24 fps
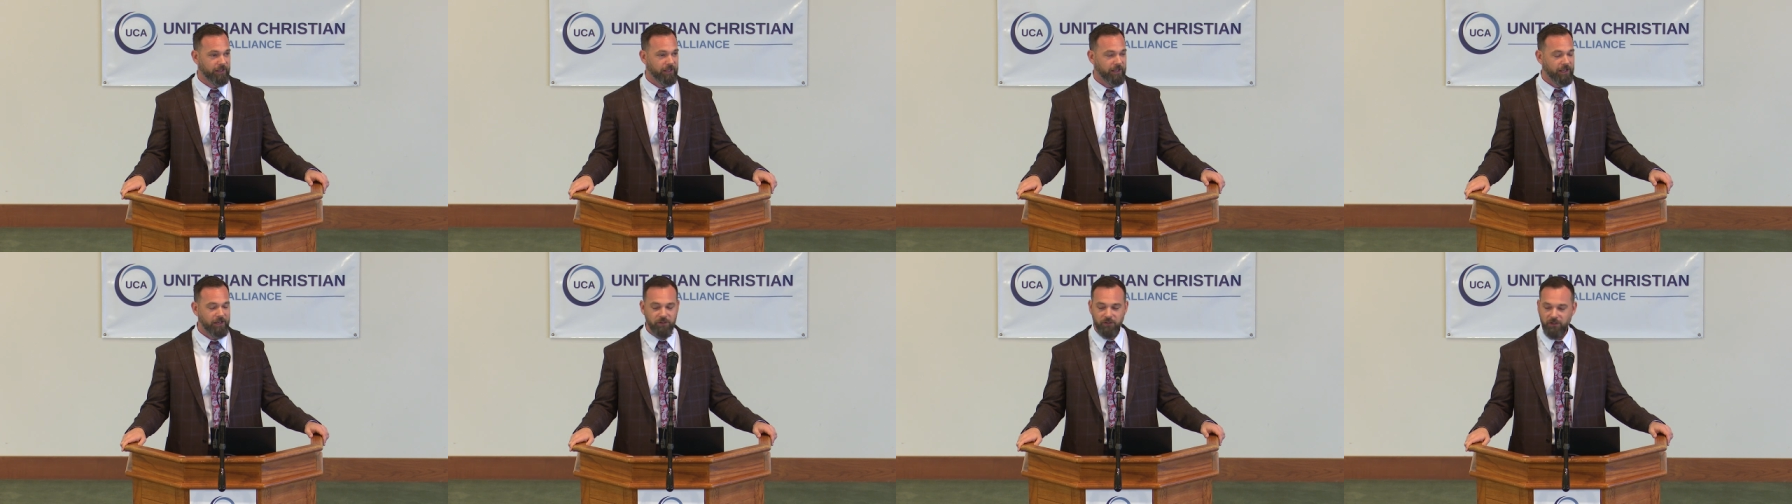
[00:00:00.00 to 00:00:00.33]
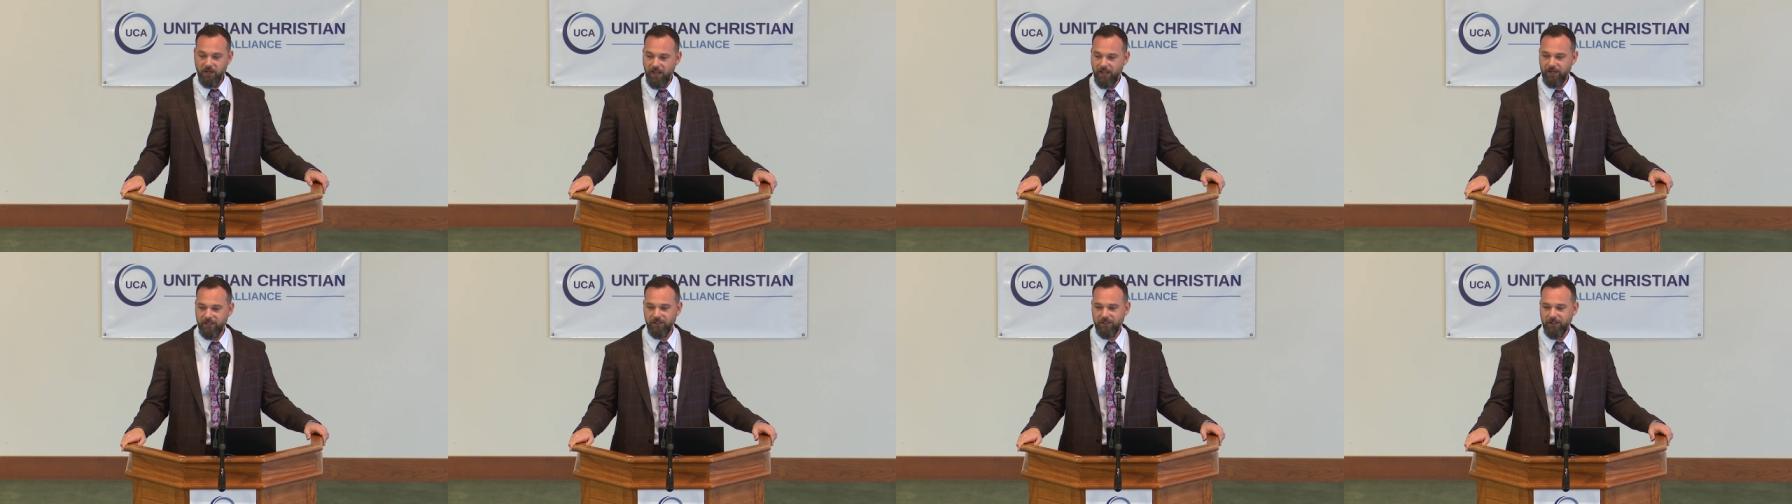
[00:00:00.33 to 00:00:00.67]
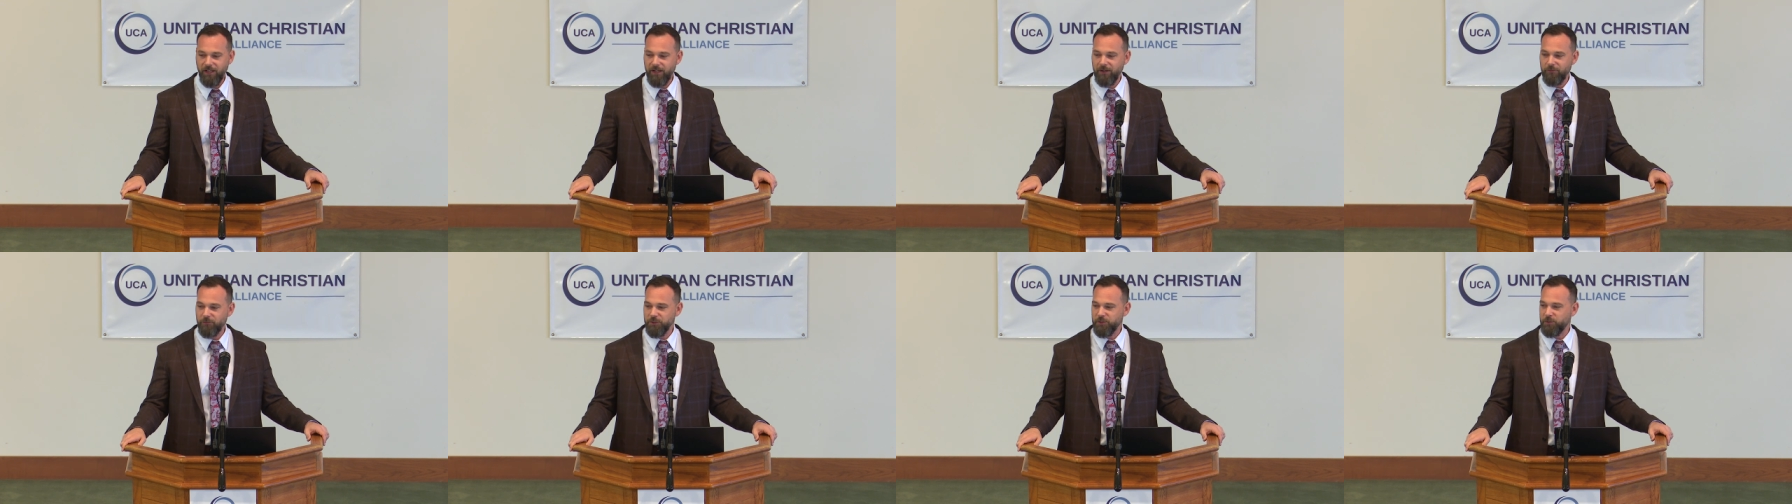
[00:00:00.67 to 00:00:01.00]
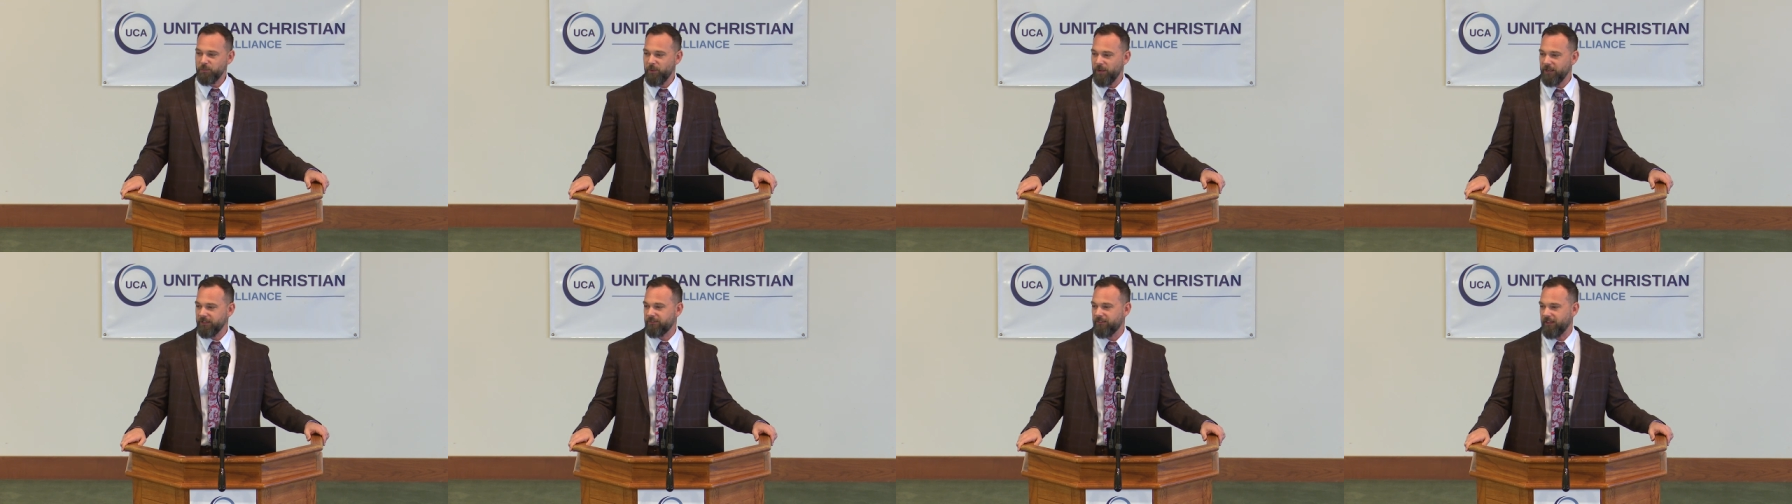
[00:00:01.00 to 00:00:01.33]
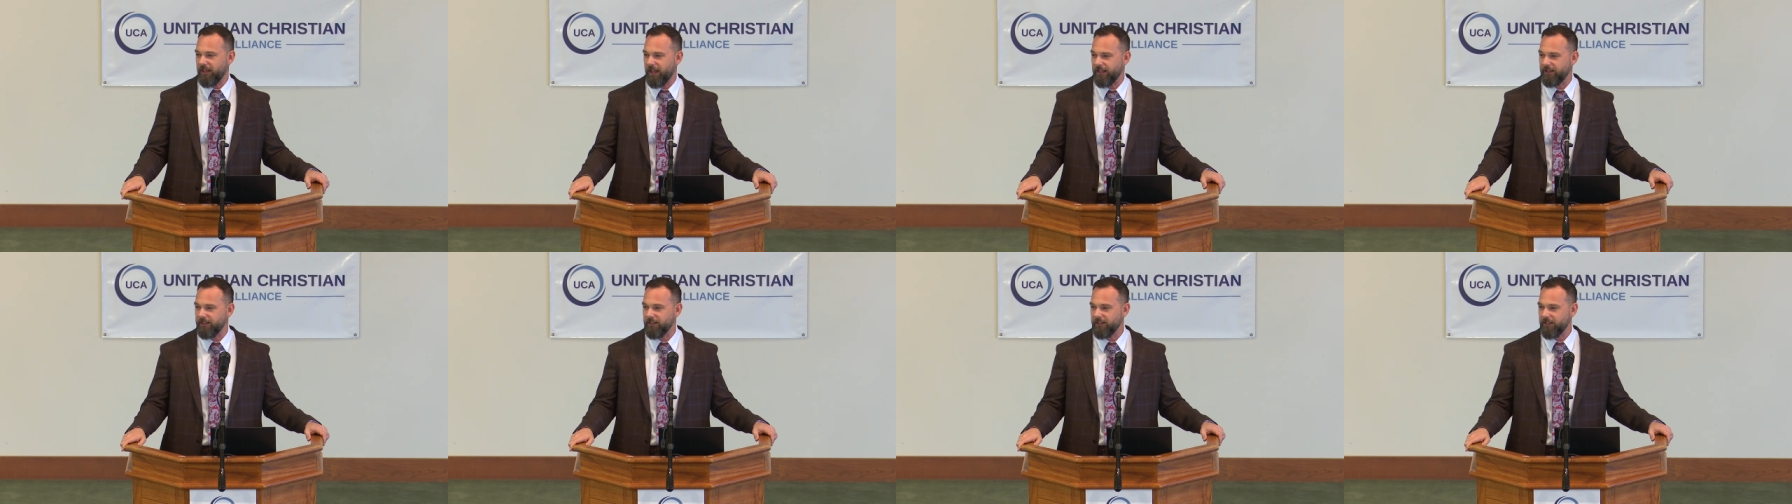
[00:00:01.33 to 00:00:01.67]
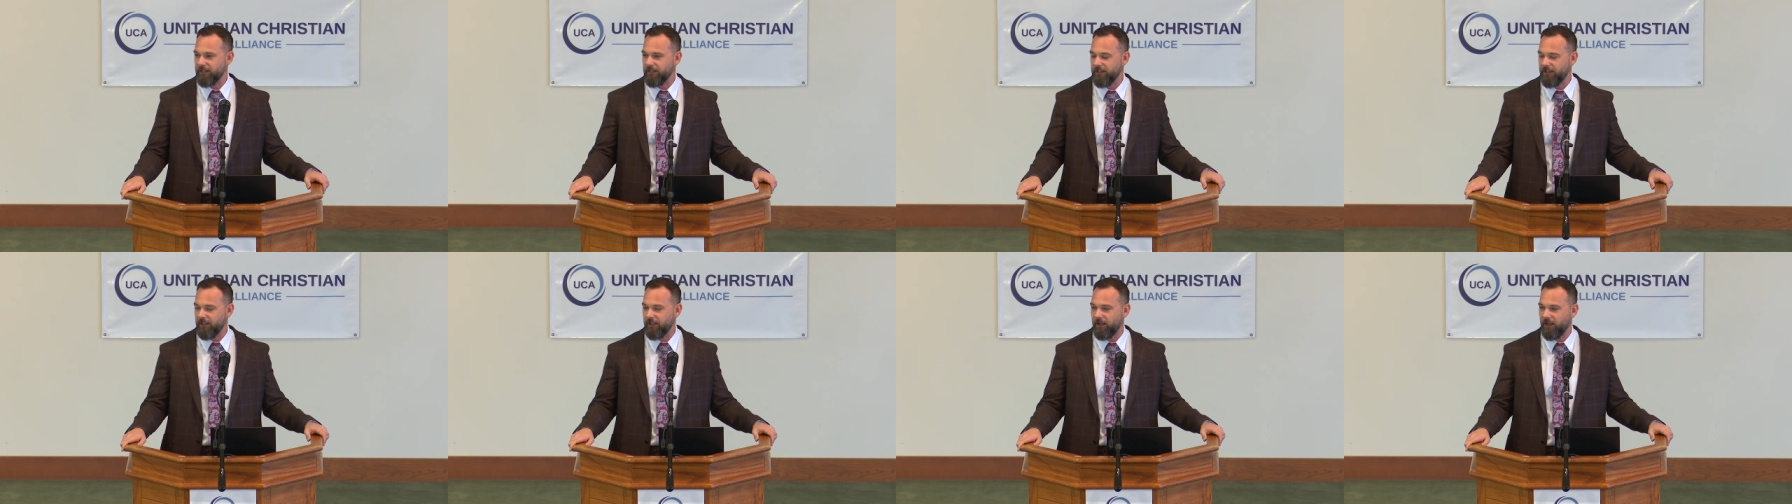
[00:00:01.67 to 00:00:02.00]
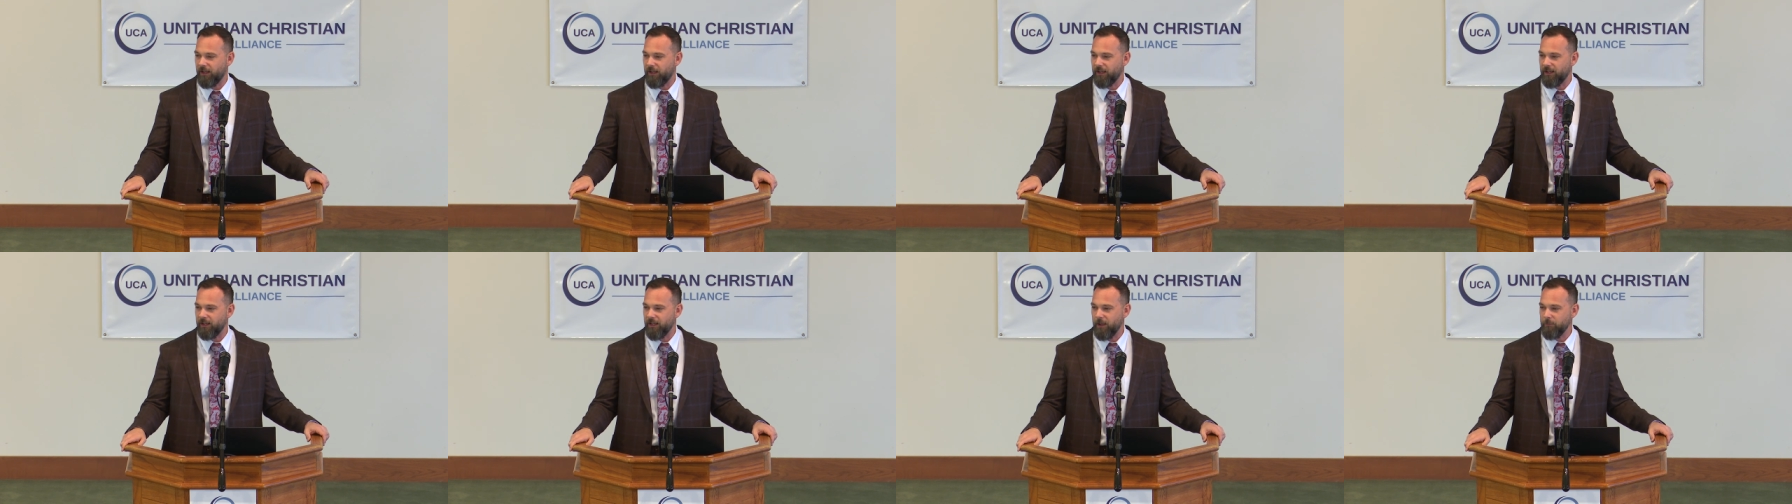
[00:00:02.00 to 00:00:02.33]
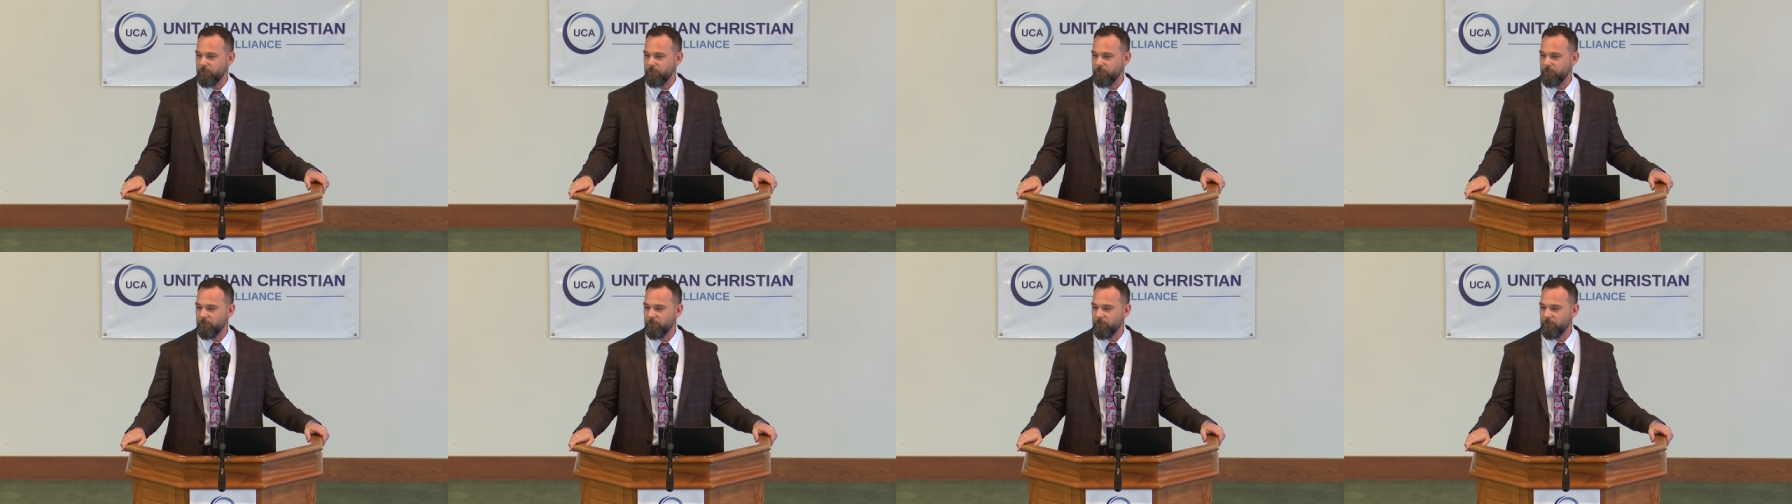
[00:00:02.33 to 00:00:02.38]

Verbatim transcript: And you got you got to respect that. Uh,